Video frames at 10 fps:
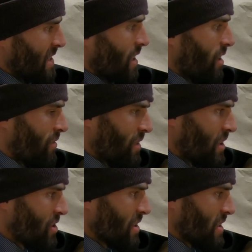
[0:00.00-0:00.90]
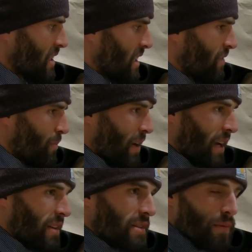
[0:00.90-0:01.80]
scuff just to give the
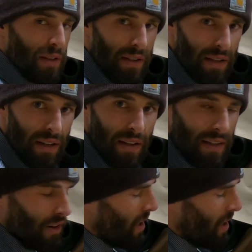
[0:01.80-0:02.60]
paint something to